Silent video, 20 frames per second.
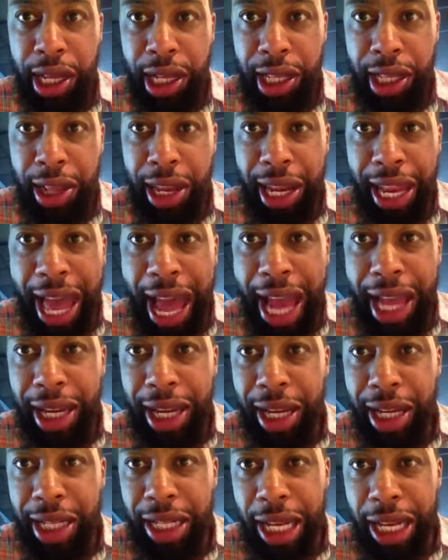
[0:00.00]
The
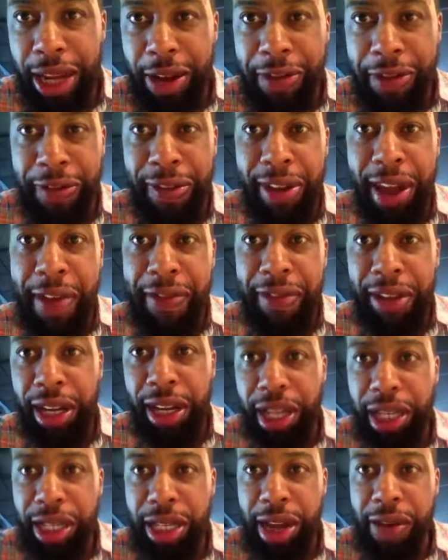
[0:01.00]
lightness and the
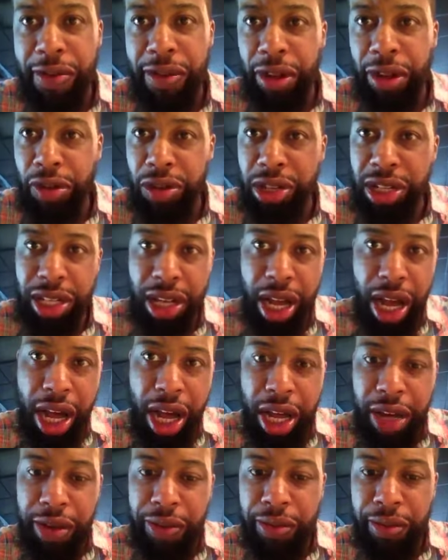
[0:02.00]
fluffiness of the croissant.